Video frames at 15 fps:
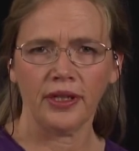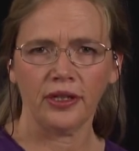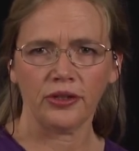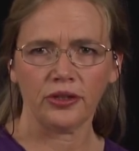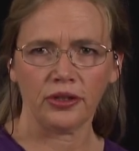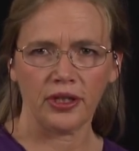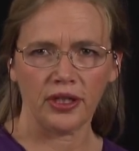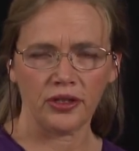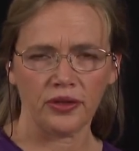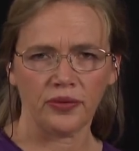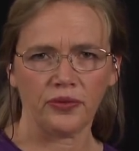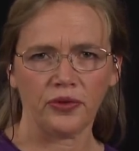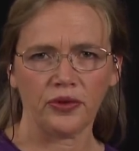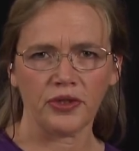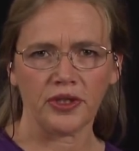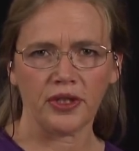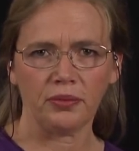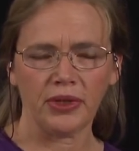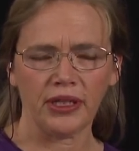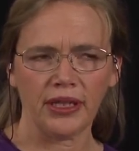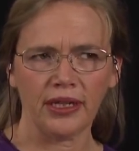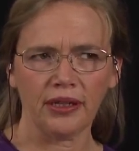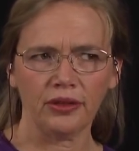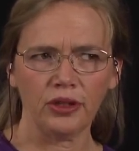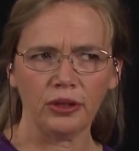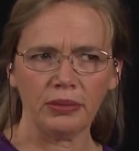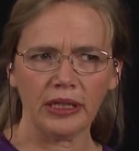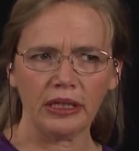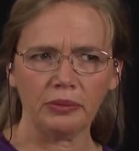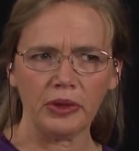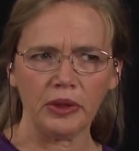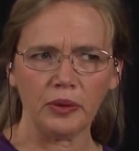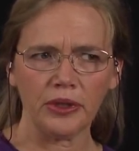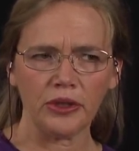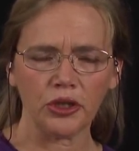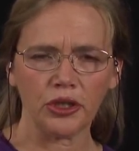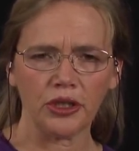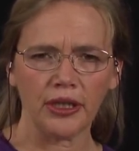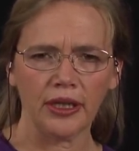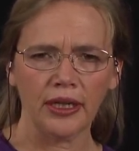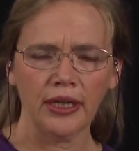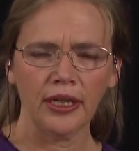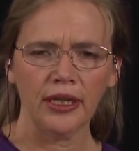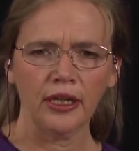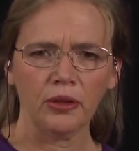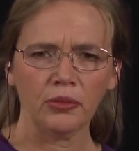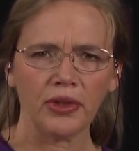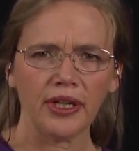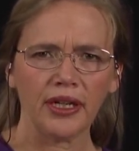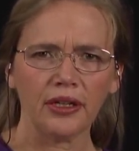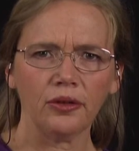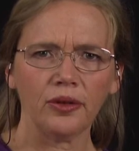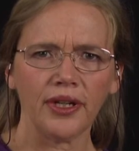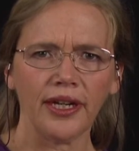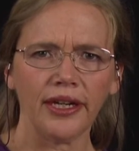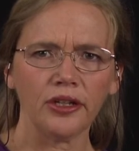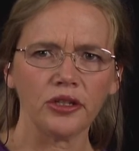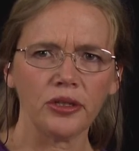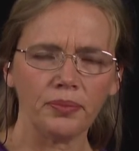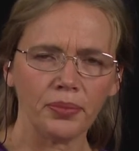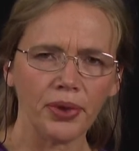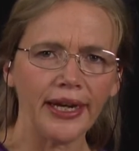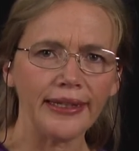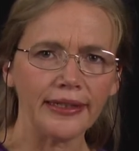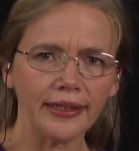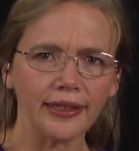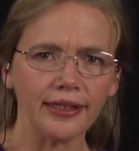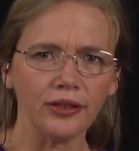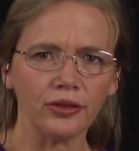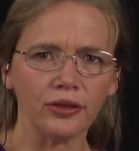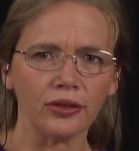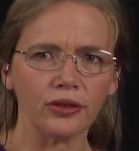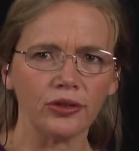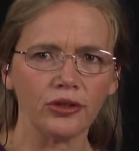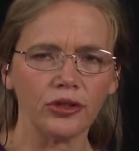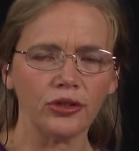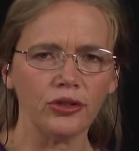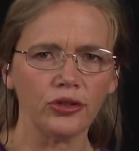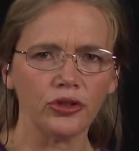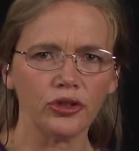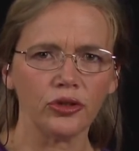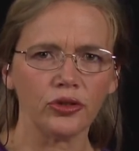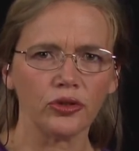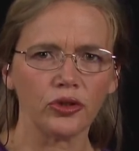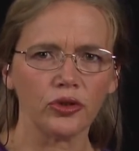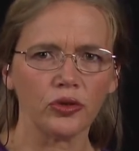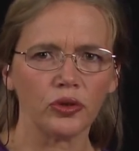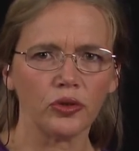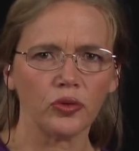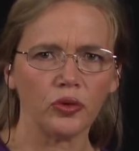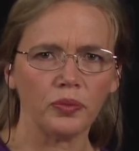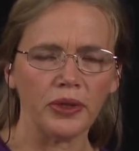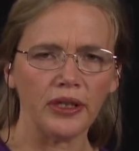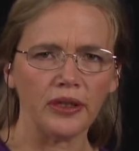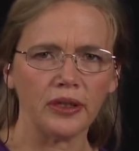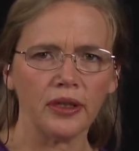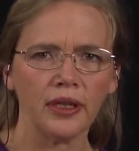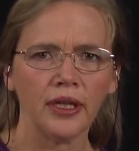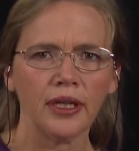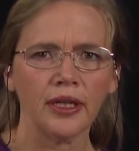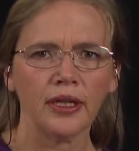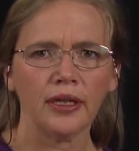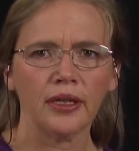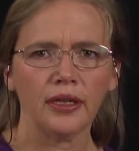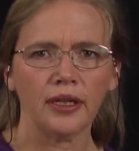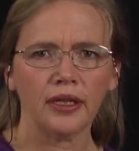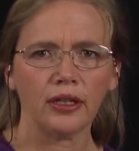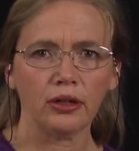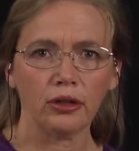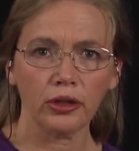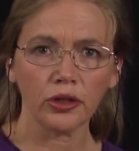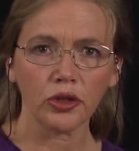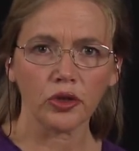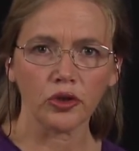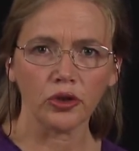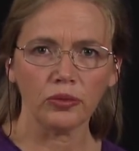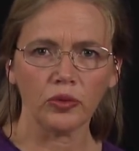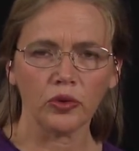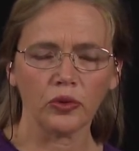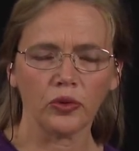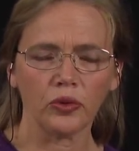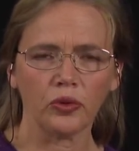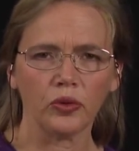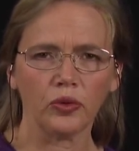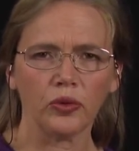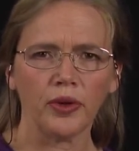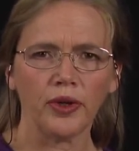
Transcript: So that's the first thing. But now you might be questioning, but how do I actually practically do it? Because you're used to your children all being in a classroom, or